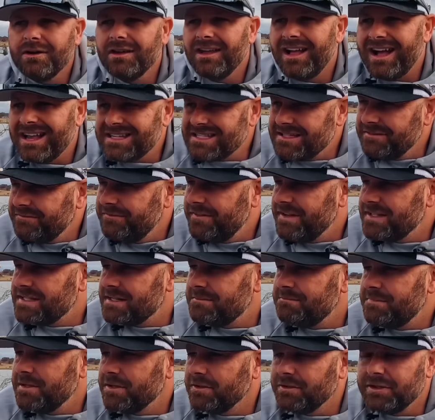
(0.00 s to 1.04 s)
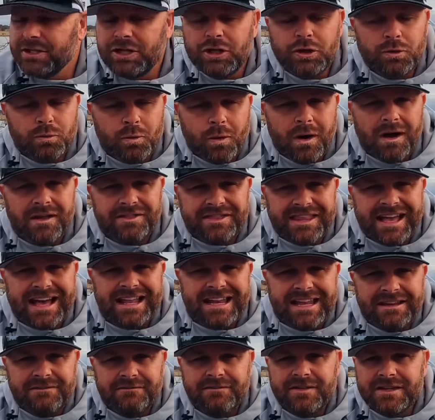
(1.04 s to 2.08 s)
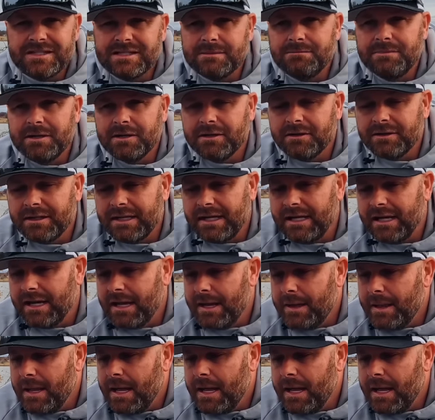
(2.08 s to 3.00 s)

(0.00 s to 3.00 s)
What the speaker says: lots of visibility, you want that invisibility.